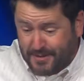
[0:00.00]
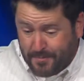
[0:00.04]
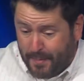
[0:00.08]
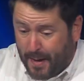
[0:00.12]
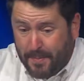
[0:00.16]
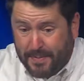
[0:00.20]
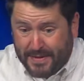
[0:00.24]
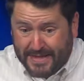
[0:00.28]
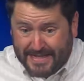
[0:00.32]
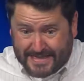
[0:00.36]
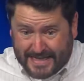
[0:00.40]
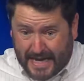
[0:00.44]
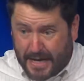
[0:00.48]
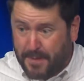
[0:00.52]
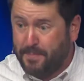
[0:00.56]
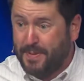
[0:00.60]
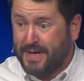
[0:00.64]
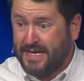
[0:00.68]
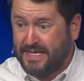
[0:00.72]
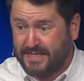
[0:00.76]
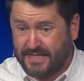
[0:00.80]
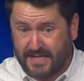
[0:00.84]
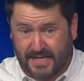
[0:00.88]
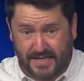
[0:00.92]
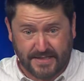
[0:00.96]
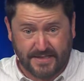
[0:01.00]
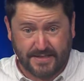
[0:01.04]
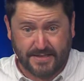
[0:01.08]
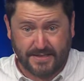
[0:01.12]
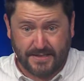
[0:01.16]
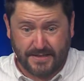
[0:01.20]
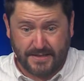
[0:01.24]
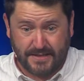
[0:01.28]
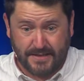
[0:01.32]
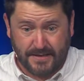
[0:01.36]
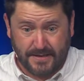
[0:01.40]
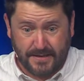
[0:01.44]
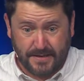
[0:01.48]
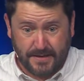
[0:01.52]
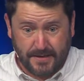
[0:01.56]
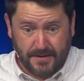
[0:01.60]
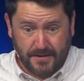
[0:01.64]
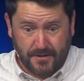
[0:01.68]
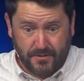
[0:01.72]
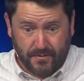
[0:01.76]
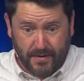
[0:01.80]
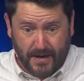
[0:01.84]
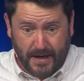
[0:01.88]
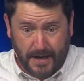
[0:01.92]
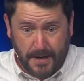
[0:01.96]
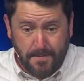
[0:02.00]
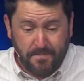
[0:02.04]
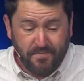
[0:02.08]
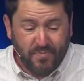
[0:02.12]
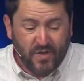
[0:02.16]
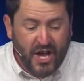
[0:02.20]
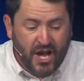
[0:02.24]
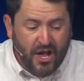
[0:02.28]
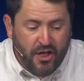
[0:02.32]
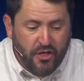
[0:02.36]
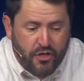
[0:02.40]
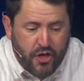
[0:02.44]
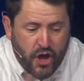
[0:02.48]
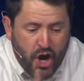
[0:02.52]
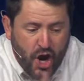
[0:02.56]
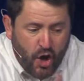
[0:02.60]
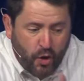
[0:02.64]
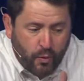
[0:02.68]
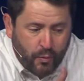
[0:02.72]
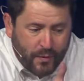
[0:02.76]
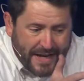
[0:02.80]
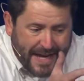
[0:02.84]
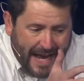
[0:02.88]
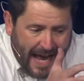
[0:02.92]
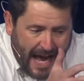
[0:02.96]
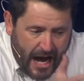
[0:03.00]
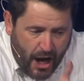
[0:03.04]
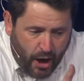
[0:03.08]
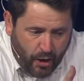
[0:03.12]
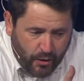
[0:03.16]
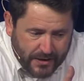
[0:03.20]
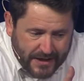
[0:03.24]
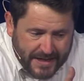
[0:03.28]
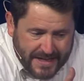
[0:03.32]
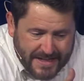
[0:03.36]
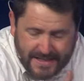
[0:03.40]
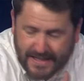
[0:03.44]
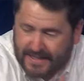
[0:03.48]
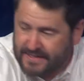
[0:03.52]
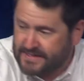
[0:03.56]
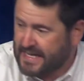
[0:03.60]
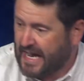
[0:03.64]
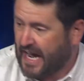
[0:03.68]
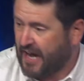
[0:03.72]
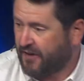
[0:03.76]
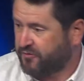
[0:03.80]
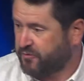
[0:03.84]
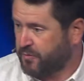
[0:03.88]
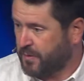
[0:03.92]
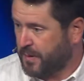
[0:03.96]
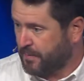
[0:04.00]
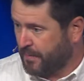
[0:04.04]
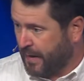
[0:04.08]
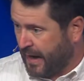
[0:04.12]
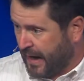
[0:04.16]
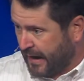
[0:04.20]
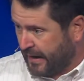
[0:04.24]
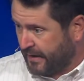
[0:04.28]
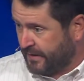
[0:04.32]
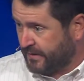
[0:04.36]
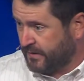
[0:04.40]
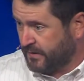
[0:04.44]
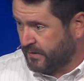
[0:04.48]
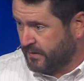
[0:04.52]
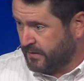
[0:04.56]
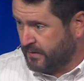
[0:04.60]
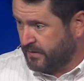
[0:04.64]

It might be the same business, right? Their reality doesn't have to be mine.